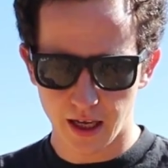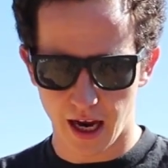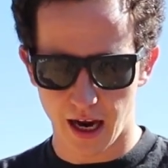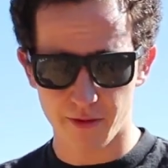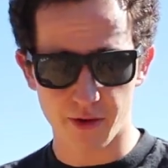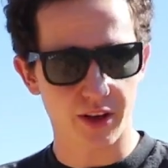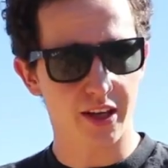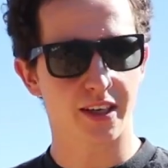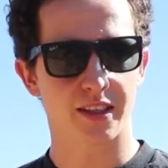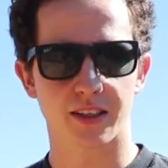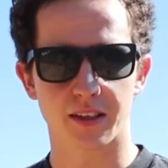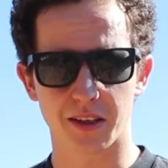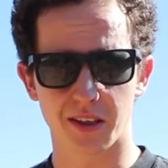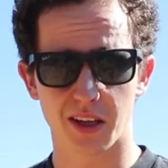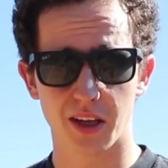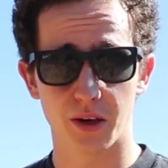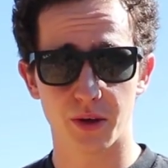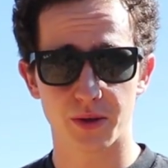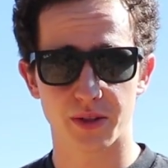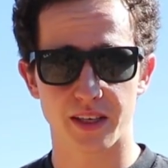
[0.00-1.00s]
Everything's
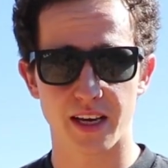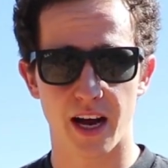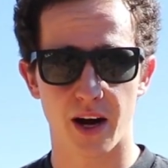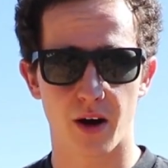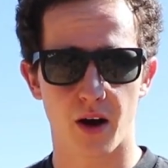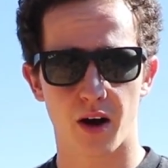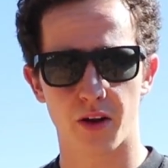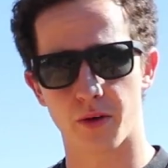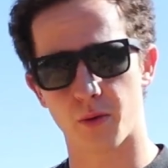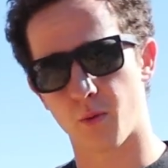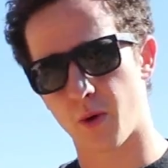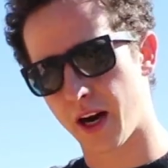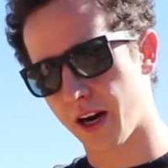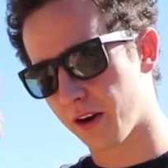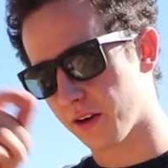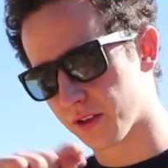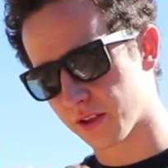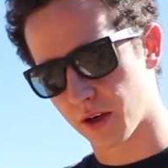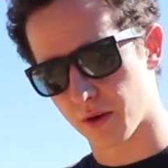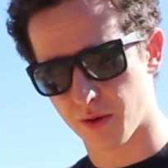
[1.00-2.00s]
enclosed now. All the
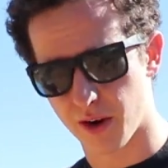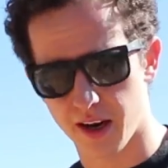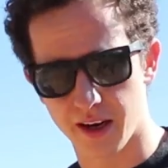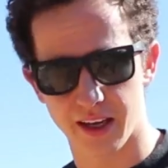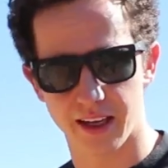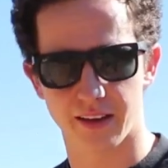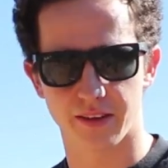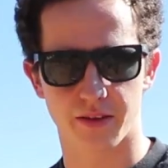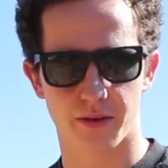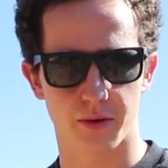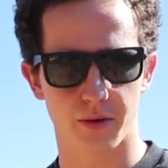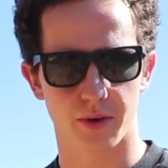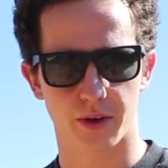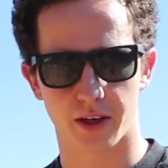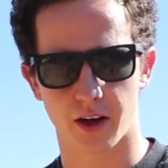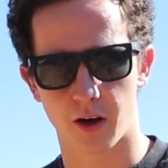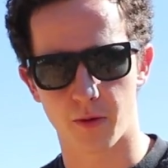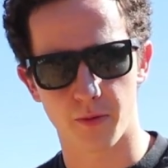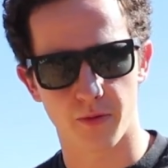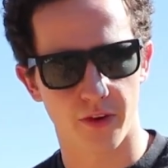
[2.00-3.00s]
wires are run in through the
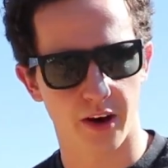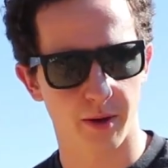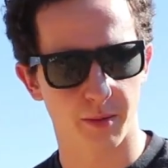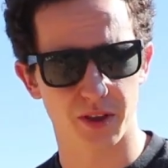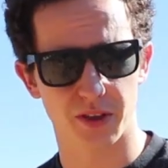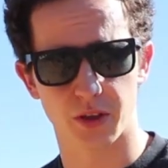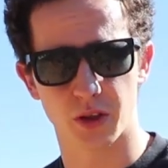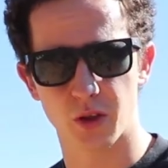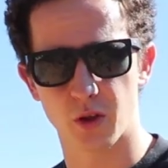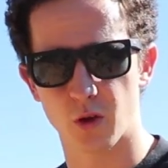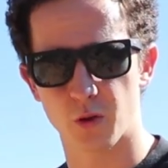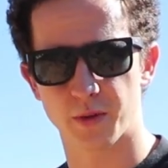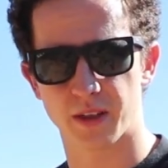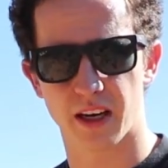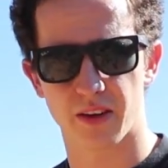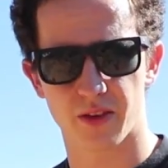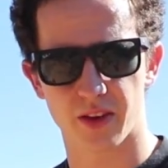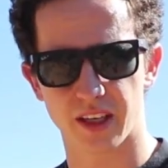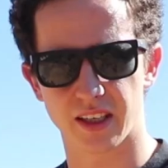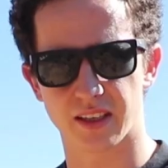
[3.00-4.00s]
carbon fiber tubes.
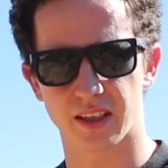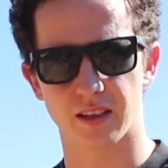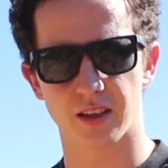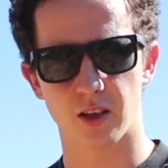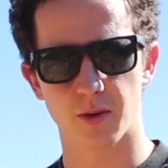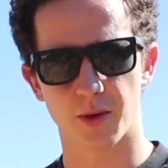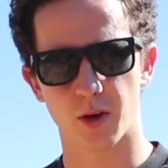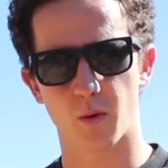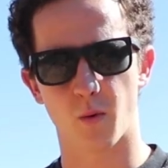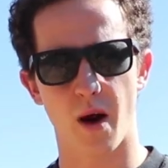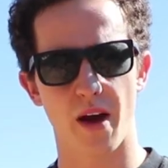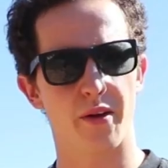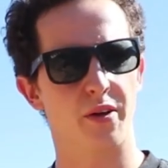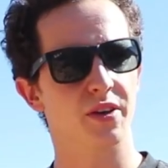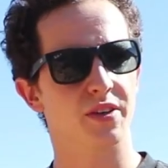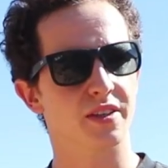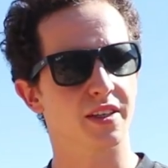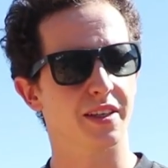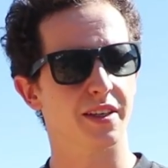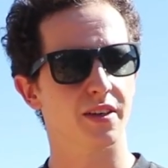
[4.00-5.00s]
Everything's a little bit weather
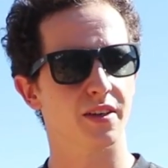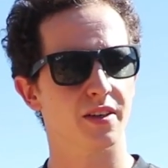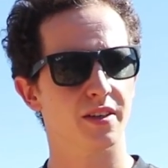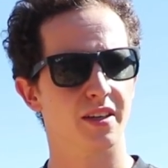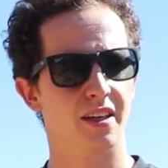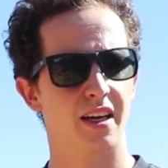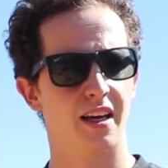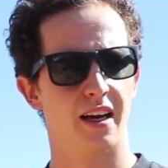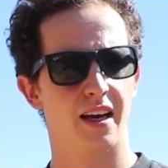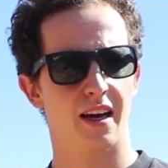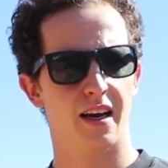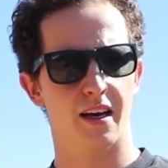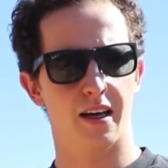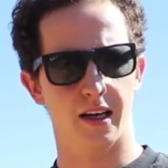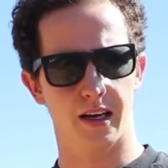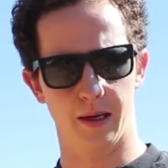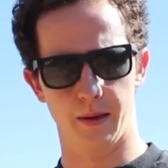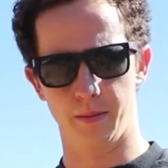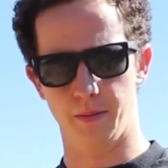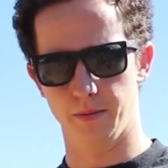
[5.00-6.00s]
sealed.
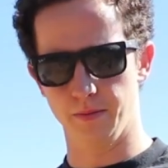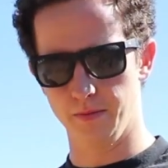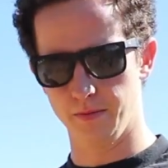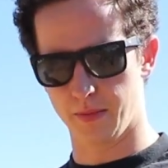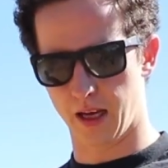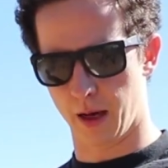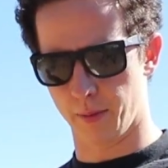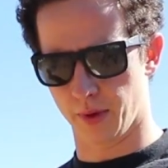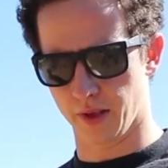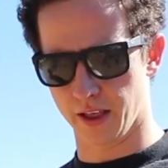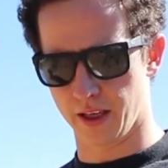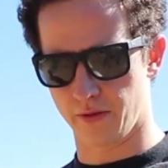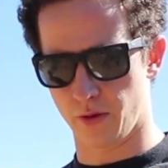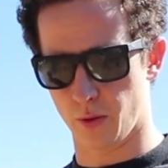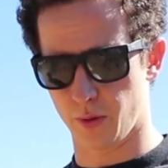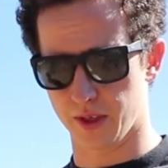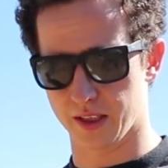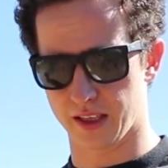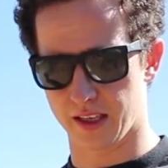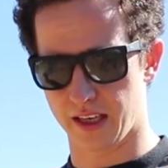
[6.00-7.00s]
I believe it
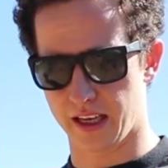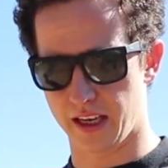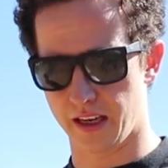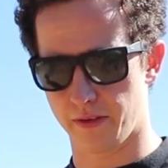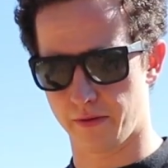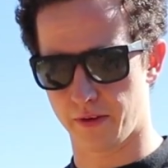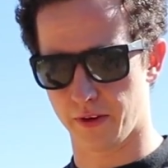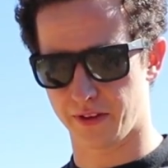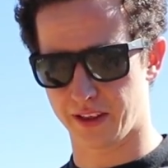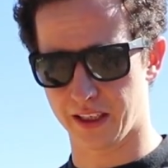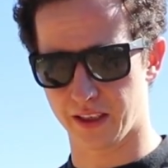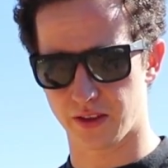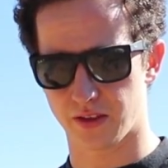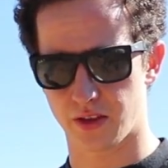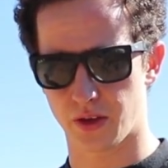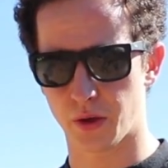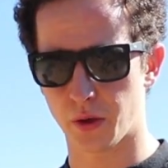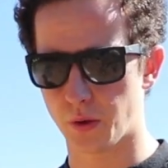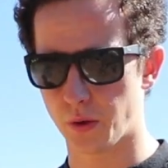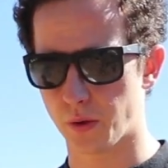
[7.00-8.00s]
was
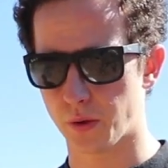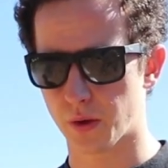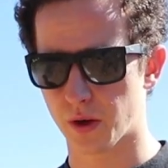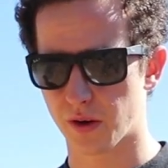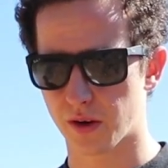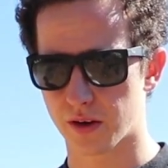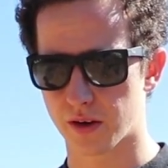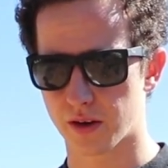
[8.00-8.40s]
E52,